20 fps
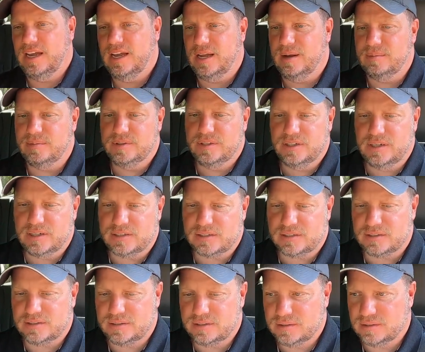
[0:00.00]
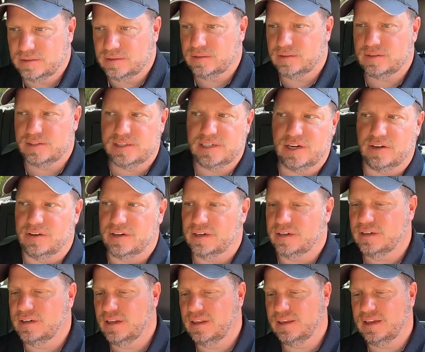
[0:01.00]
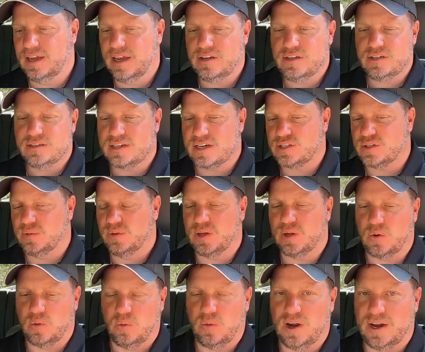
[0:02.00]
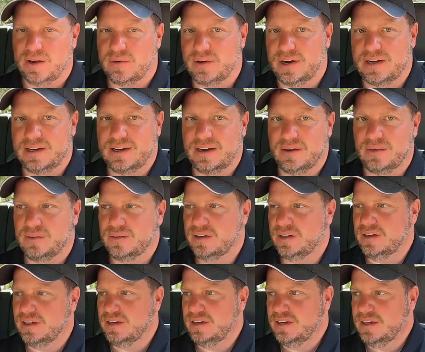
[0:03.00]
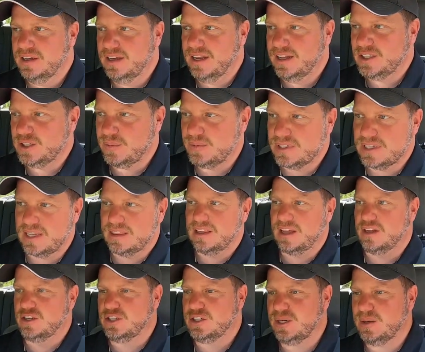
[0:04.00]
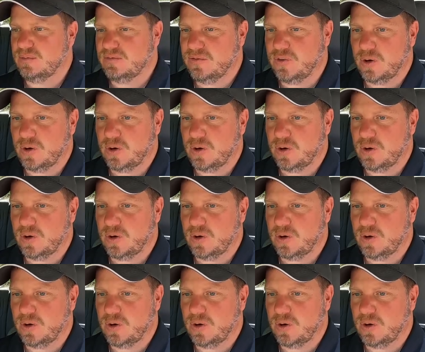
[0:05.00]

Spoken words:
I'm just steering. The engine's actually really quiet right now. It's almost got that Jeep